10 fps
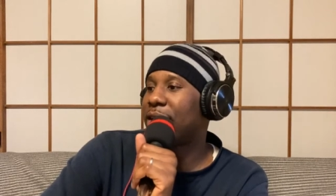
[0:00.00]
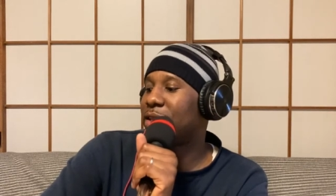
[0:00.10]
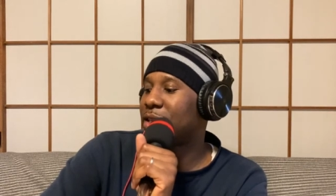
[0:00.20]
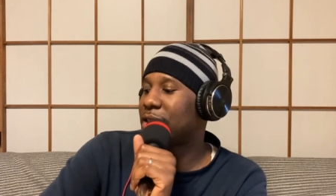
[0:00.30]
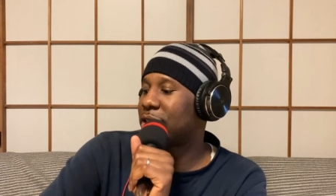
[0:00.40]
He
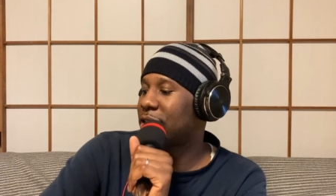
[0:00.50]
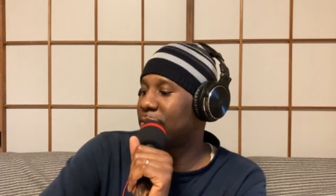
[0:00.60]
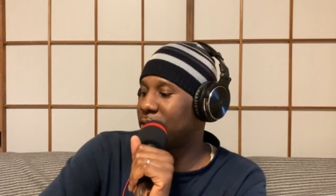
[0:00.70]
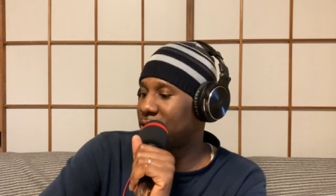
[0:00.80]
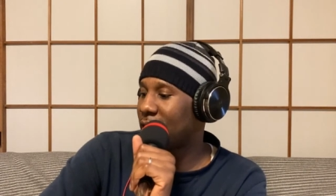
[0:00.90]
thinks the
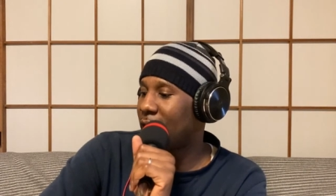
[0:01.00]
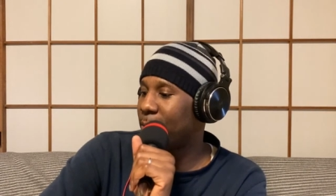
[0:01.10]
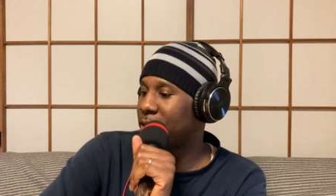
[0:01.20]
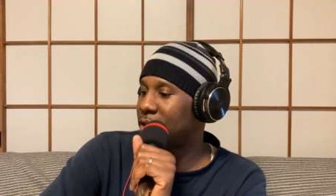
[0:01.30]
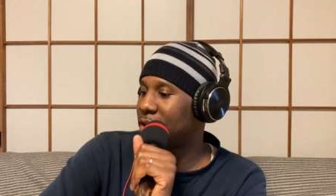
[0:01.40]
Olympics are
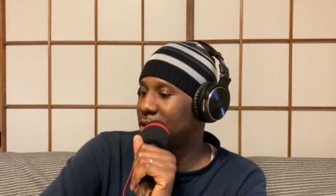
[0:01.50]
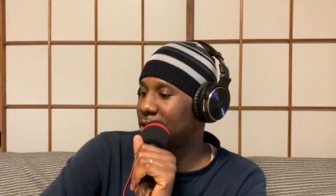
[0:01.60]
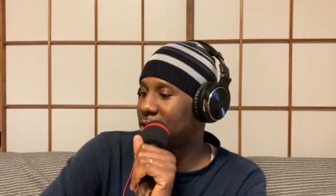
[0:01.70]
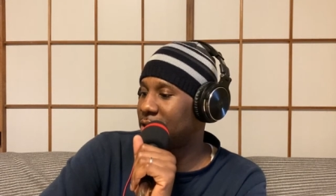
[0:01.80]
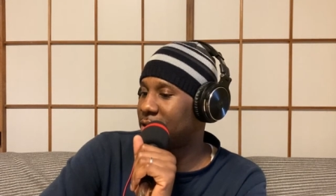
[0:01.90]
happening,
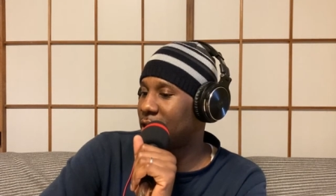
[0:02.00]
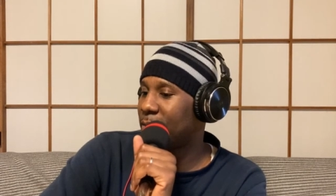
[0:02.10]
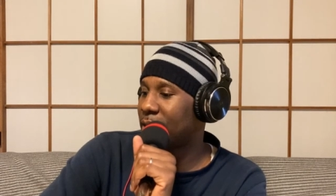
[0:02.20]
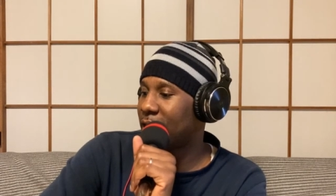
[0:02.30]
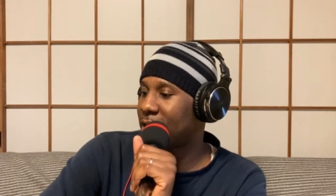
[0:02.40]
and
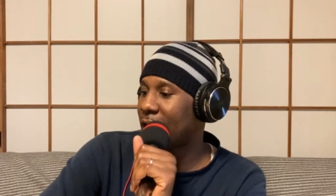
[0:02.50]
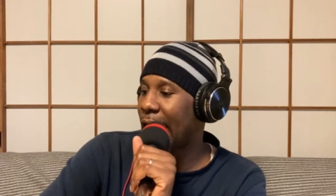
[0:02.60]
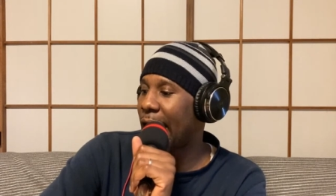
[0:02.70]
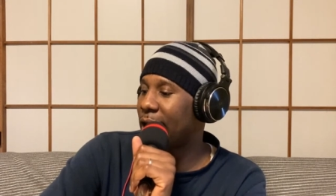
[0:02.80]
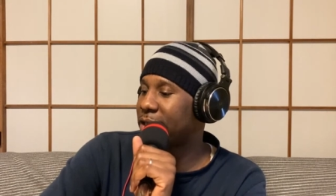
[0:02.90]
I'm like,
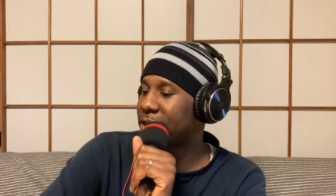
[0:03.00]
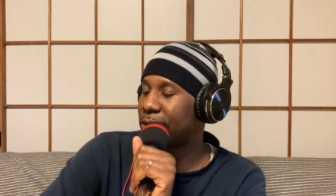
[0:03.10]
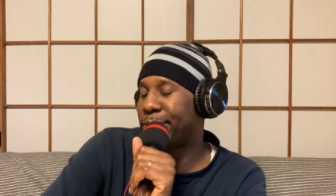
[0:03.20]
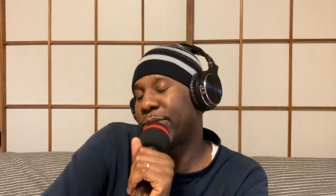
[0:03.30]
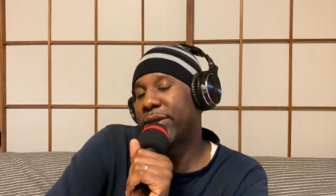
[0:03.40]
nah.
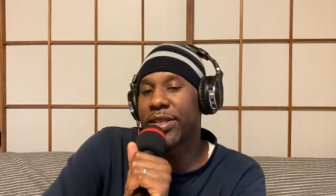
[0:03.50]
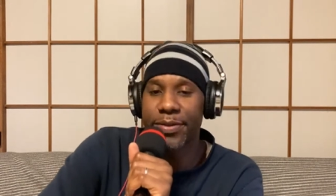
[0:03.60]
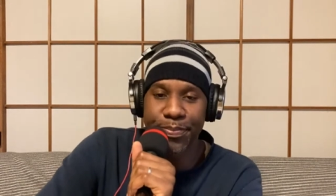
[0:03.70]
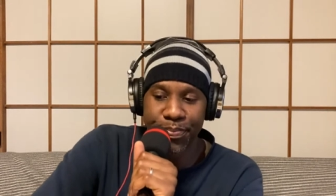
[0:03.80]
So we'll see.